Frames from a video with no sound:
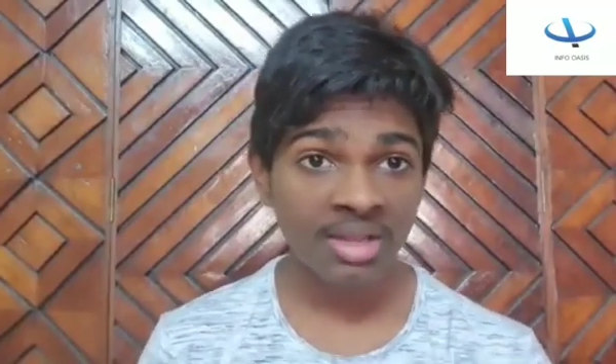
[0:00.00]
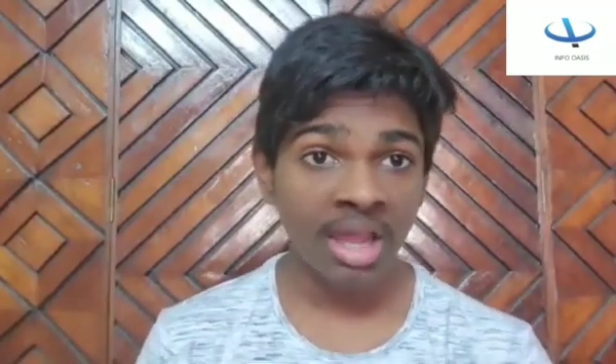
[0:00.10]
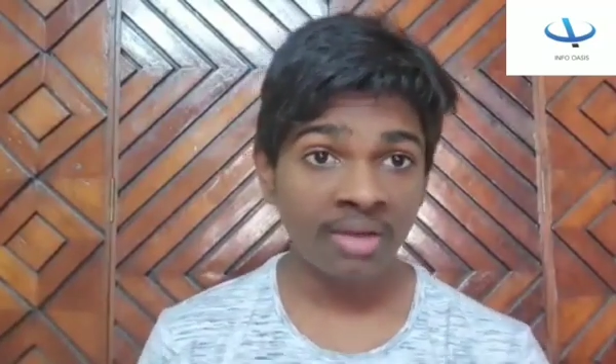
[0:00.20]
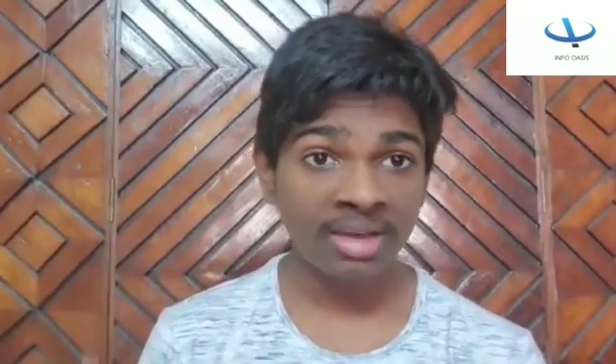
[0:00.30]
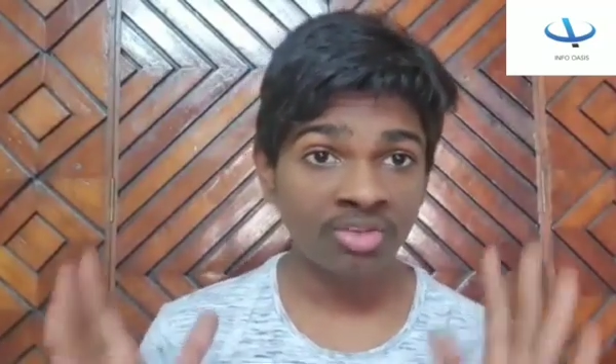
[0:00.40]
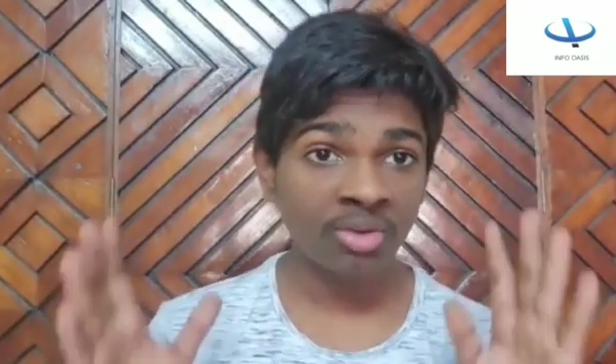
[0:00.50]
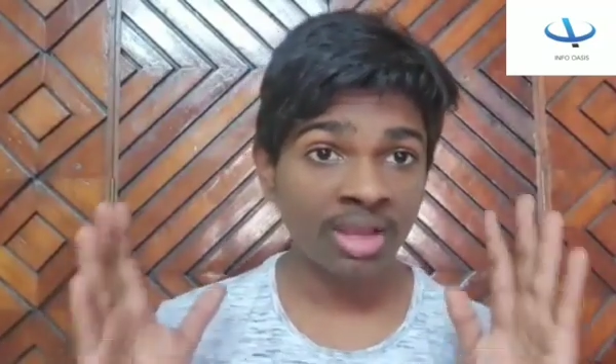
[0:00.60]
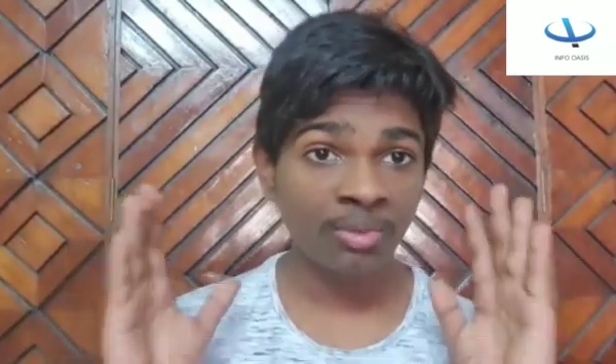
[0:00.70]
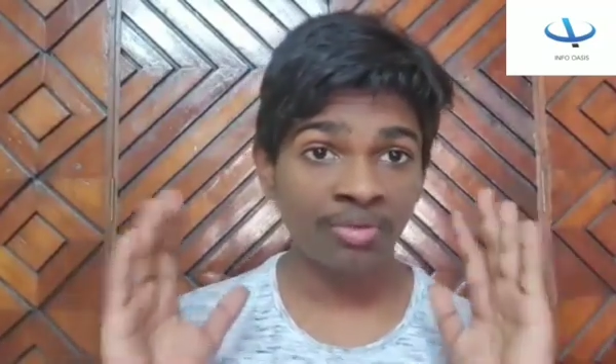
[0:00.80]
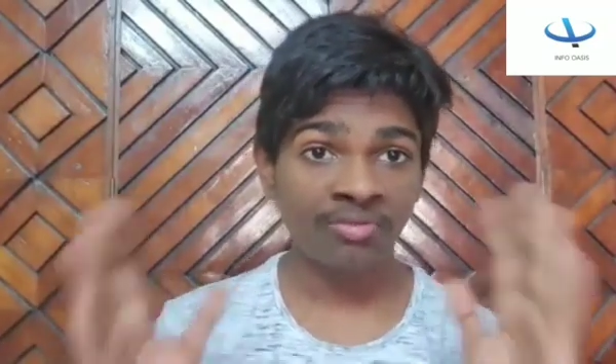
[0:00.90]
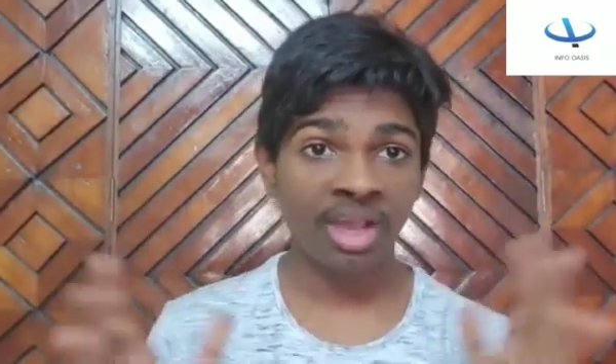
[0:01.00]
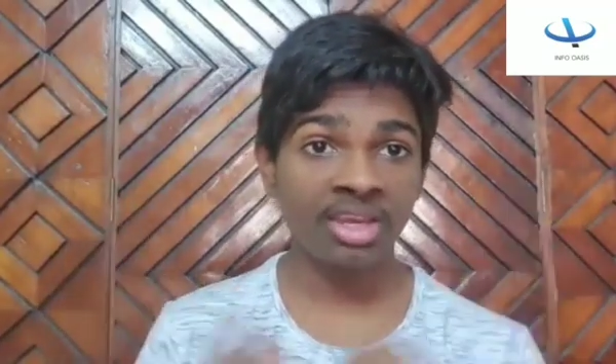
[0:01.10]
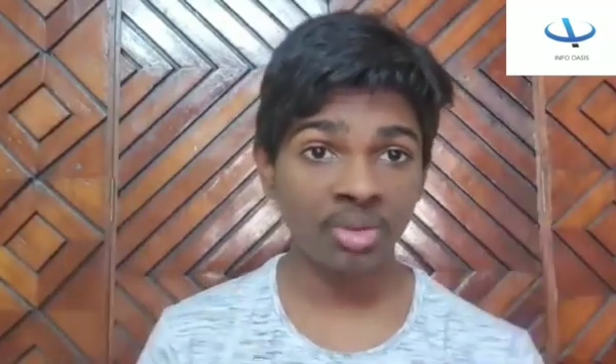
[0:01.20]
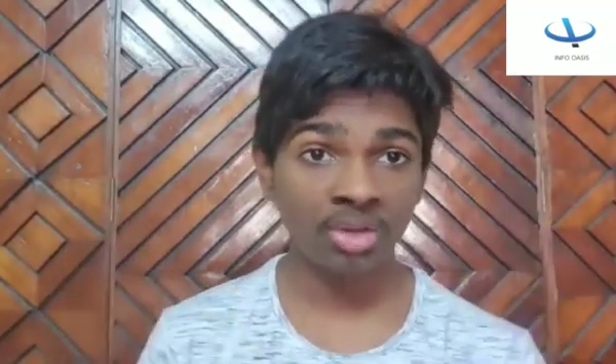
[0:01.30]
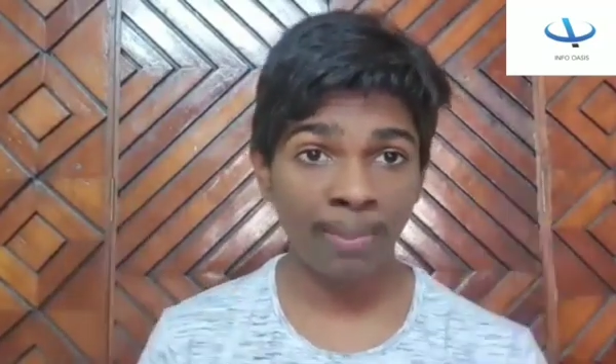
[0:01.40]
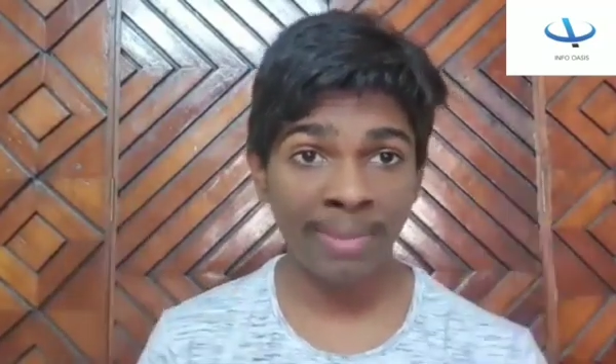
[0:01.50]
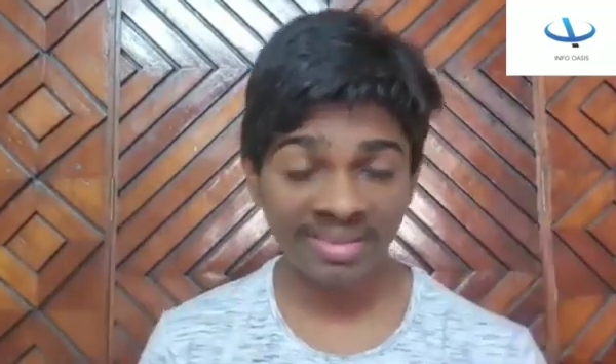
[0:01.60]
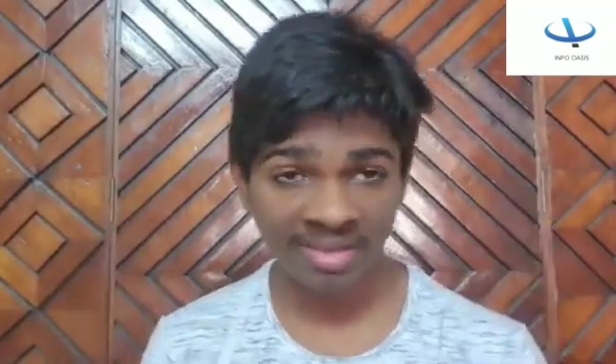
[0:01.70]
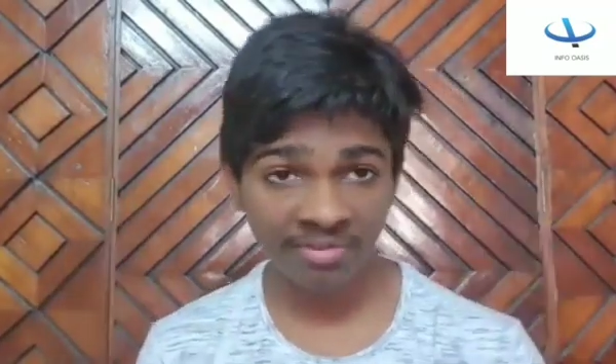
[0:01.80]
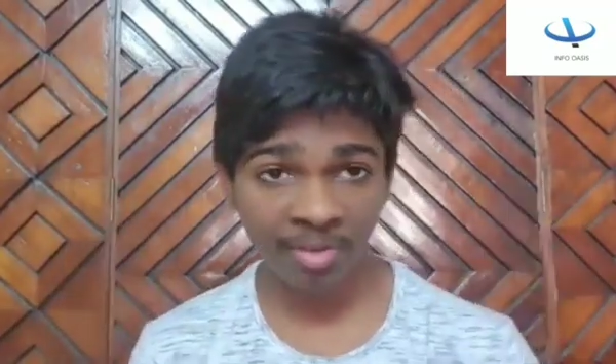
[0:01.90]
And we'll try to provide you the
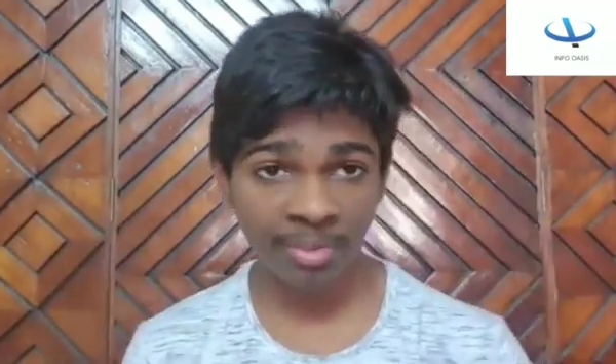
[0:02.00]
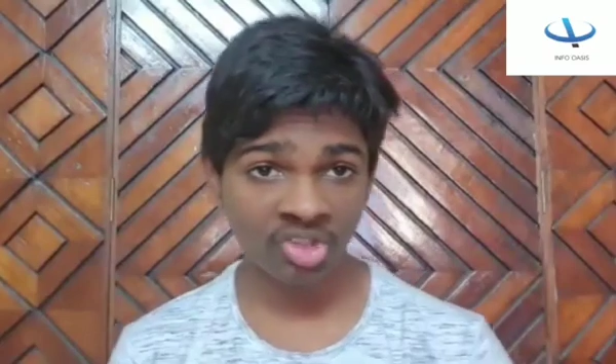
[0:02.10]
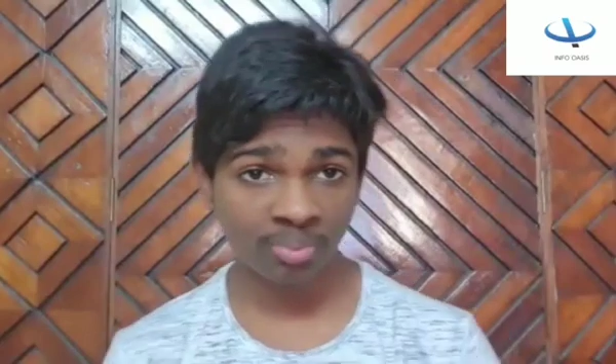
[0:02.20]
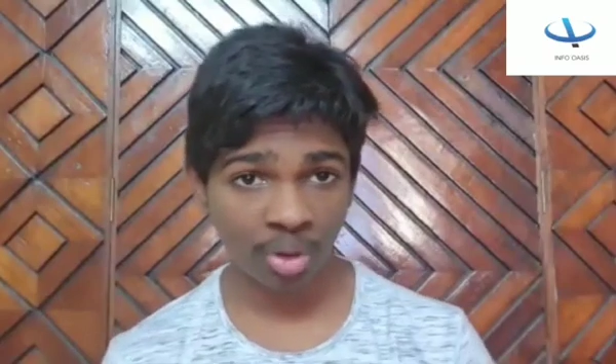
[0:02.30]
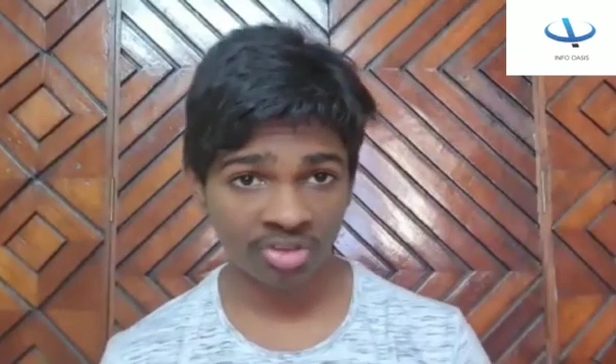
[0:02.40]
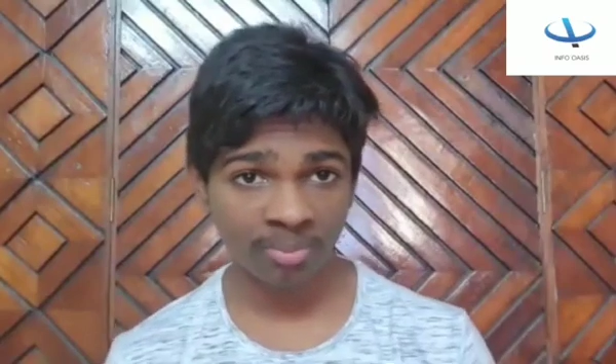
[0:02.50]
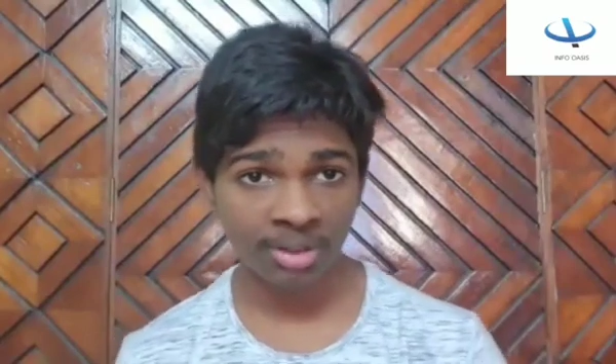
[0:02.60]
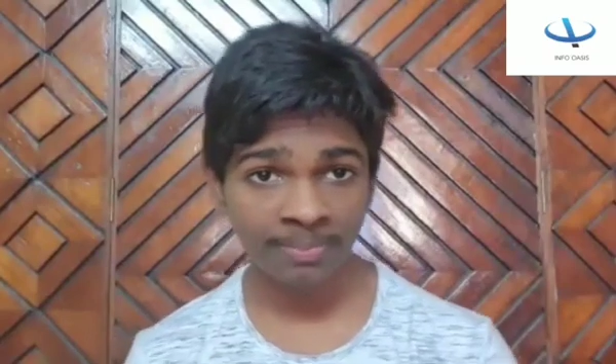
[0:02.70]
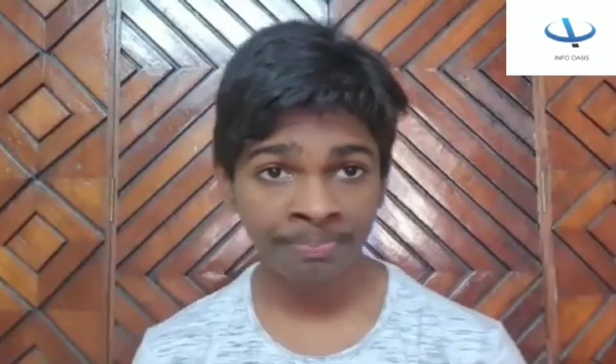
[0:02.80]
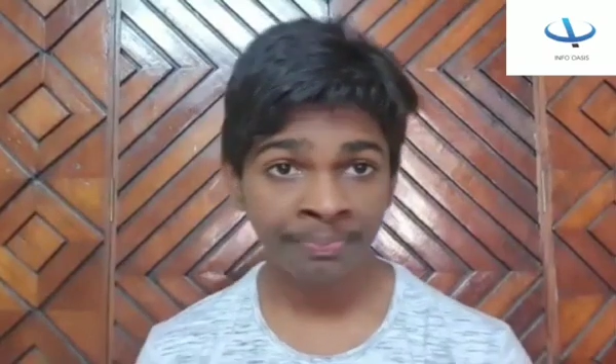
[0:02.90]
best information possible.